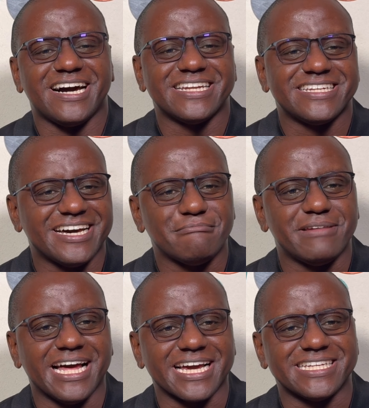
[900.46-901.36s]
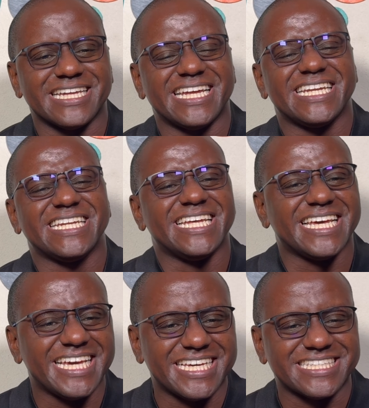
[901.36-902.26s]
under a blanket and then the
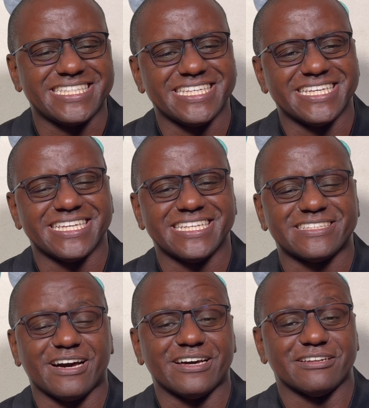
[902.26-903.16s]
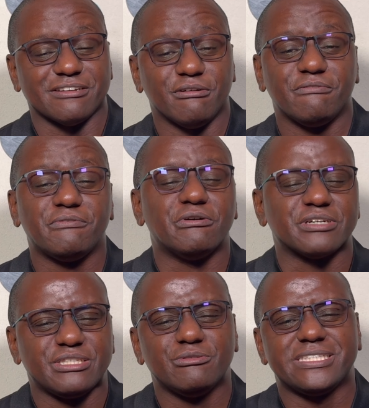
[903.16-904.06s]
AC is on. Now,
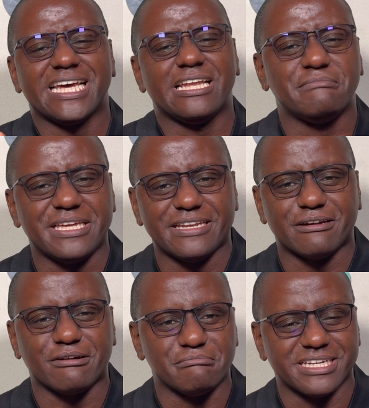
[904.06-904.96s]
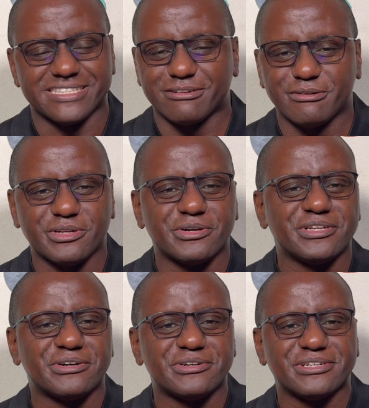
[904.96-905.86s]
folks, you tell me in the comments, how
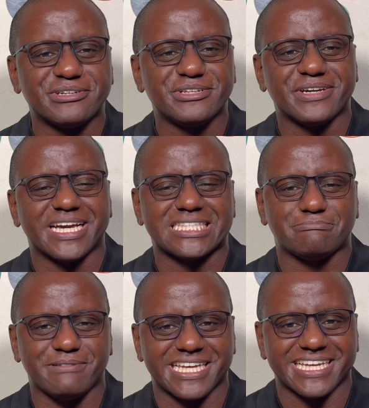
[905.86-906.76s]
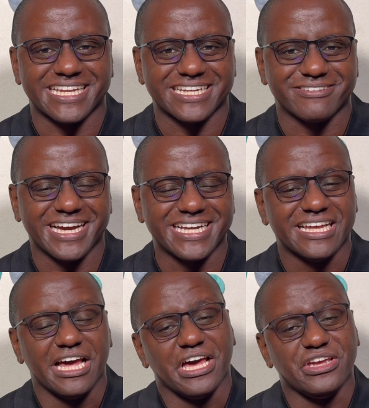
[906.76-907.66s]
do you explain that, right?
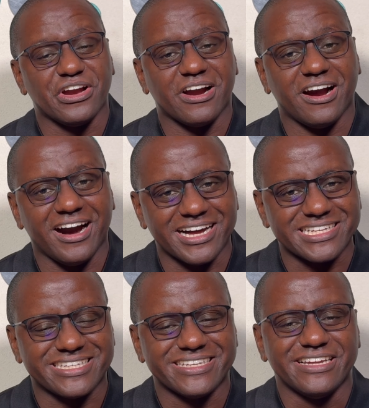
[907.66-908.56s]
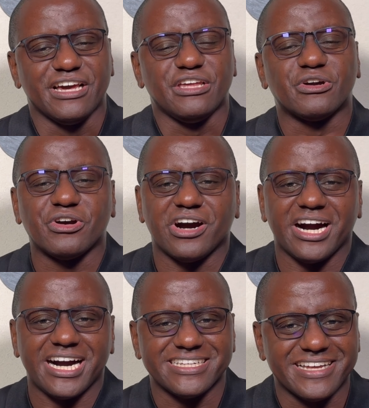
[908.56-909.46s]
You're hot, you go
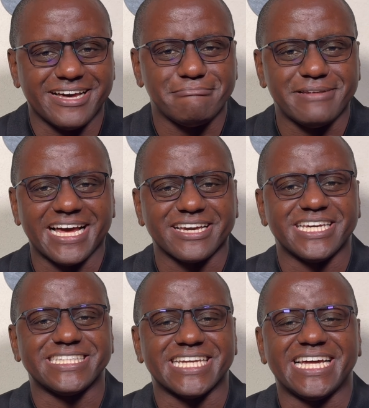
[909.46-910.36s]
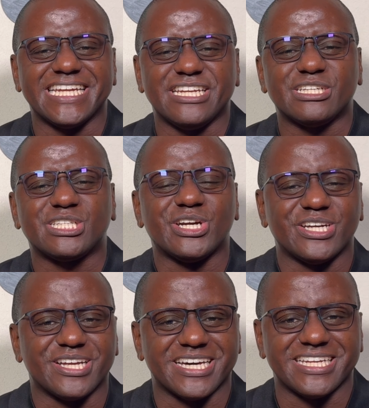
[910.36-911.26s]
under a blanket, and then you
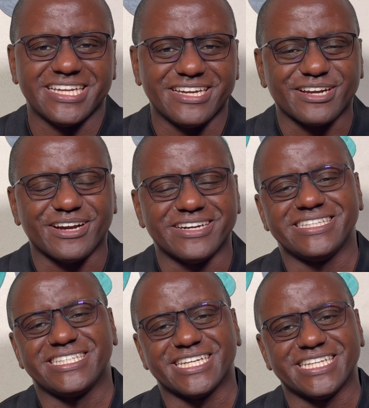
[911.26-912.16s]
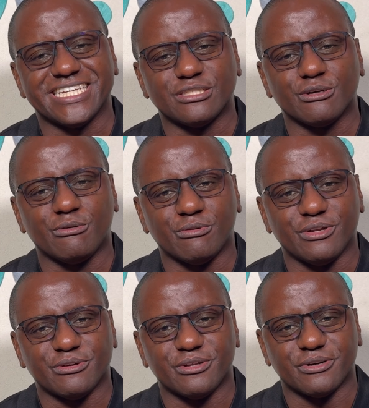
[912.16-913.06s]
turn on the air conditioning to cool
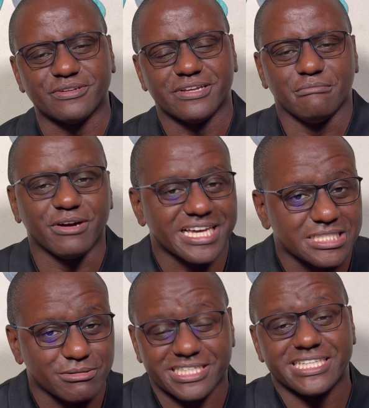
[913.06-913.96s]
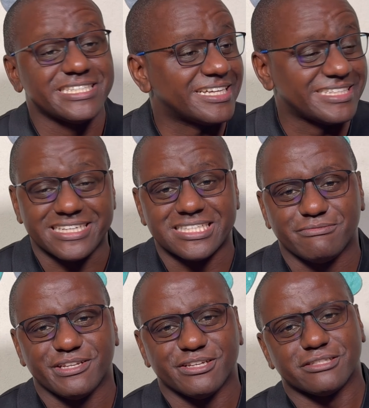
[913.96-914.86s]
you down. But guess what? She's not in this
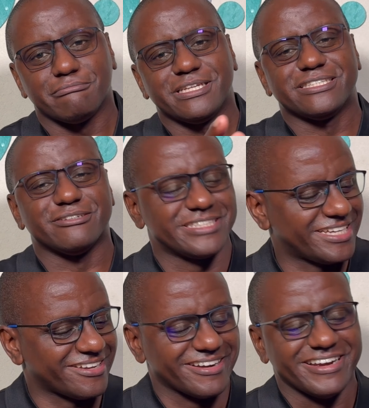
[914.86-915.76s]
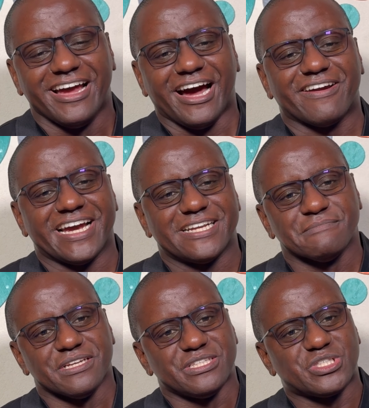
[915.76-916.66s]
video, so please don't tell her. All right.
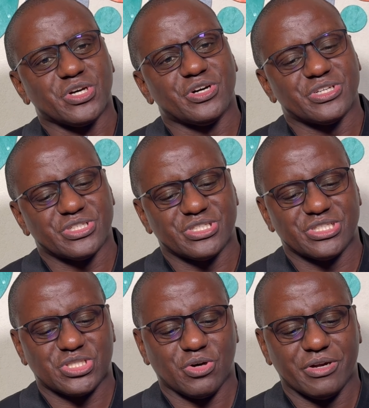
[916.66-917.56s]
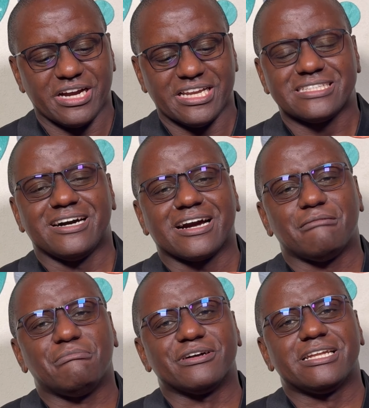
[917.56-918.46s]
So we're gonna talk
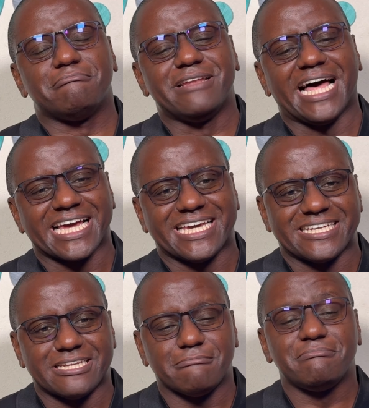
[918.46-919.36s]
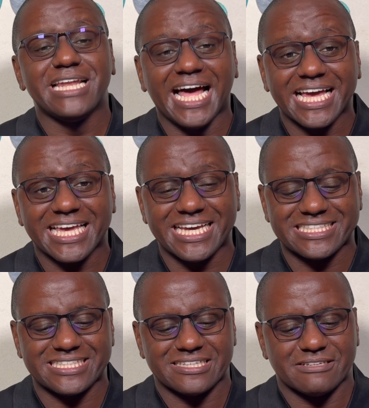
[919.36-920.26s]
about the blanket. The
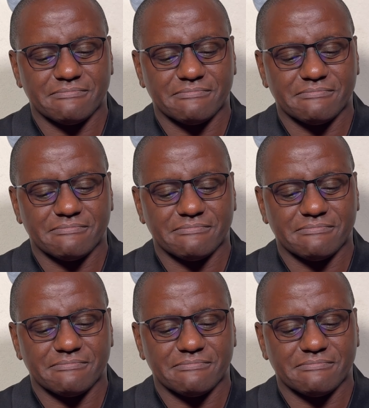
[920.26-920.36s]
blanket